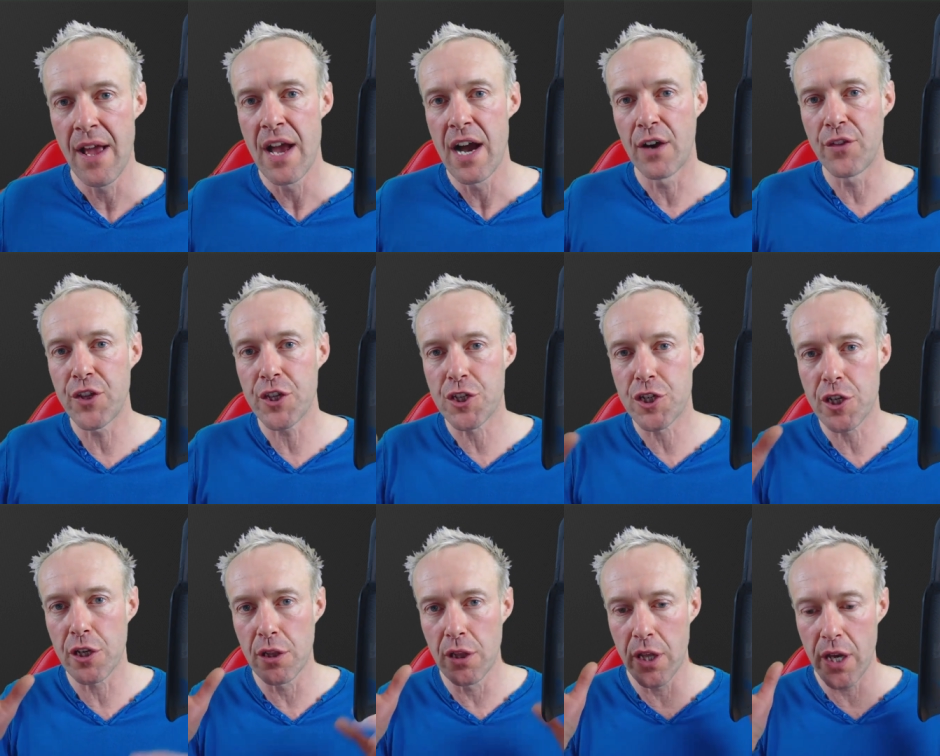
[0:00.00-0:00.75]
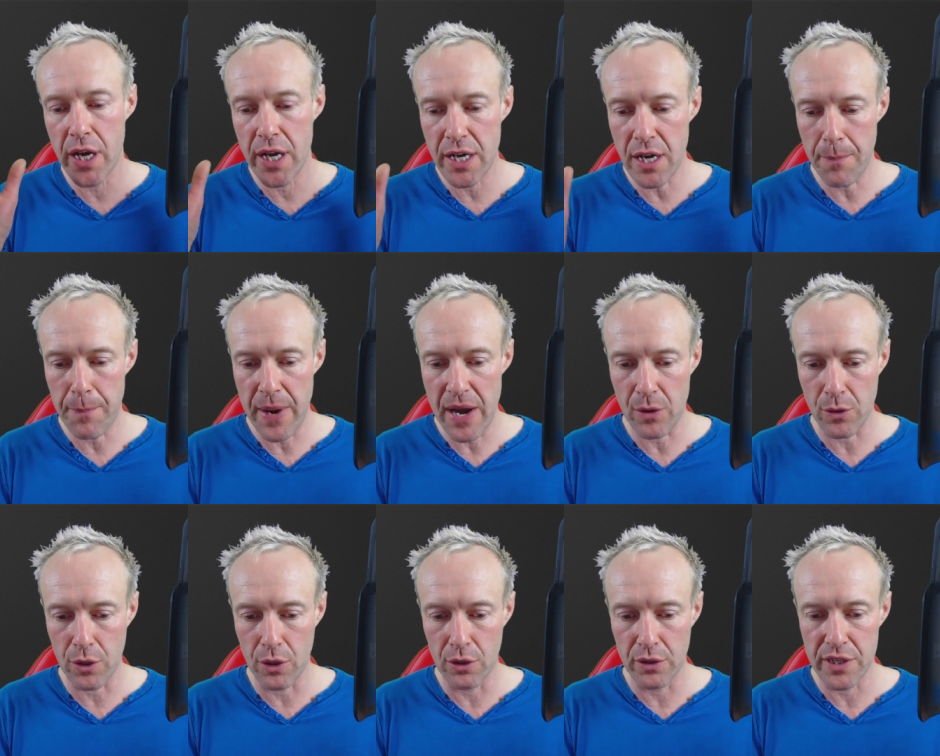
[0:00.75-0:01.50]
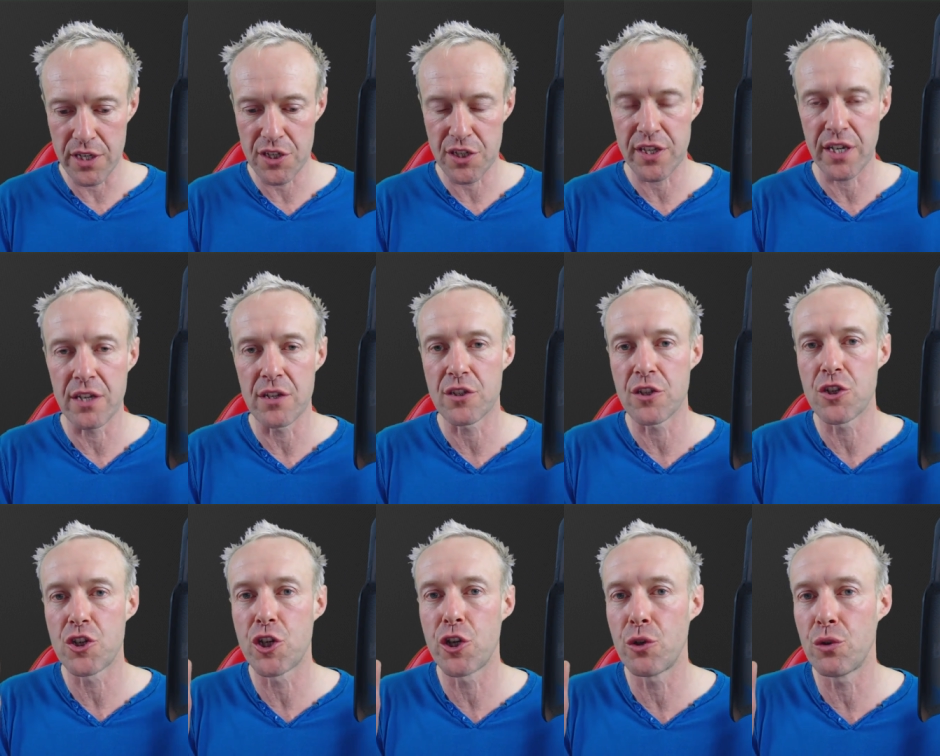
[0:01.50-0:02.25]
and that she learnt about all these things
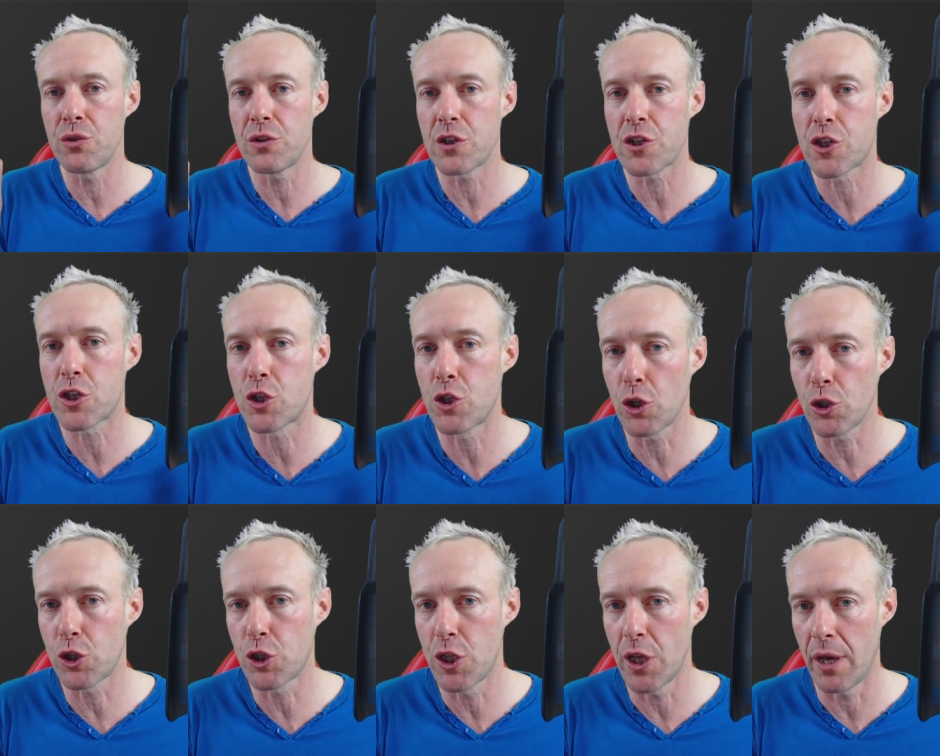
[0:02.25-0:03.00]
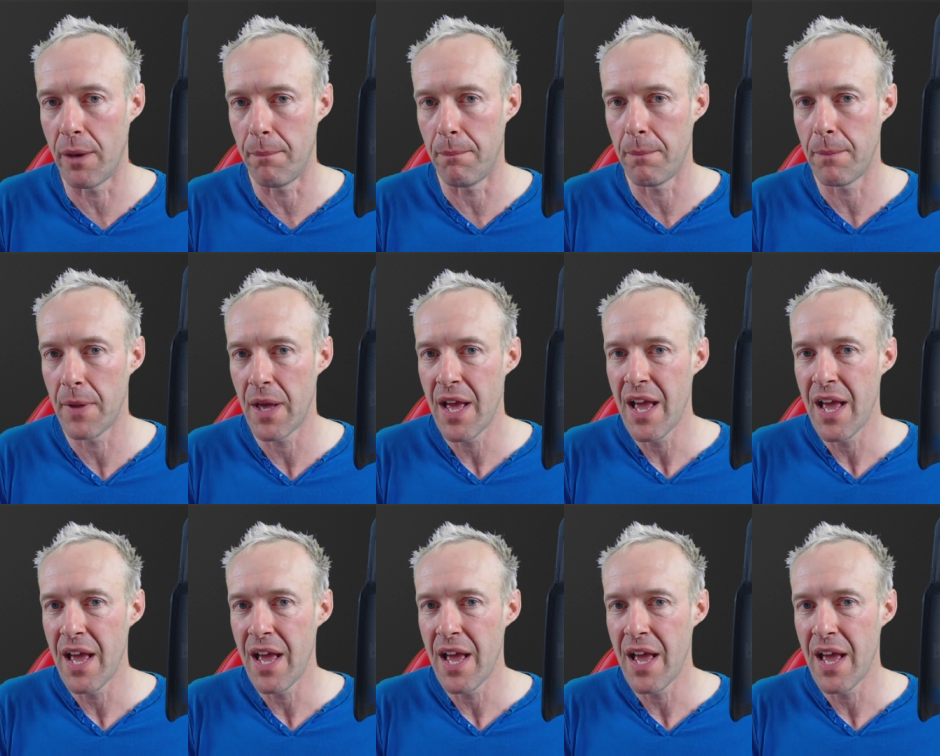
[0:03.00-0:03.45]
and she understood them